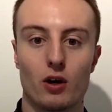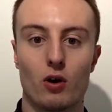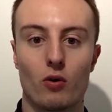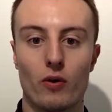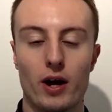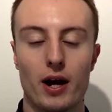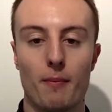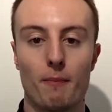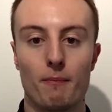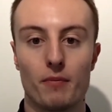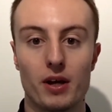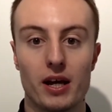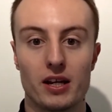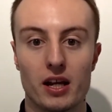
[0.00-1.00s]

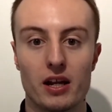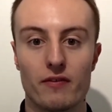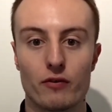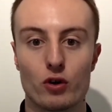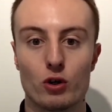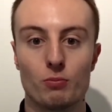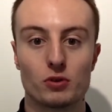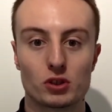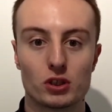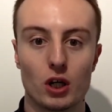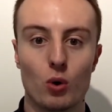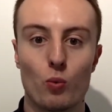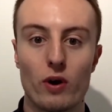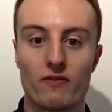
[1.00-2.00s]
your living room.
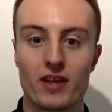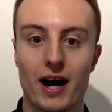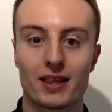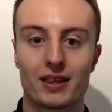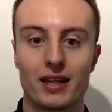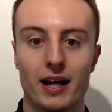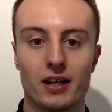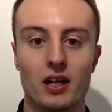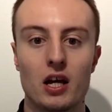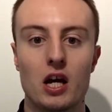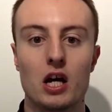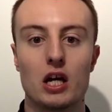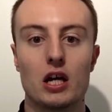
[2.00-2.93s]
So with that then,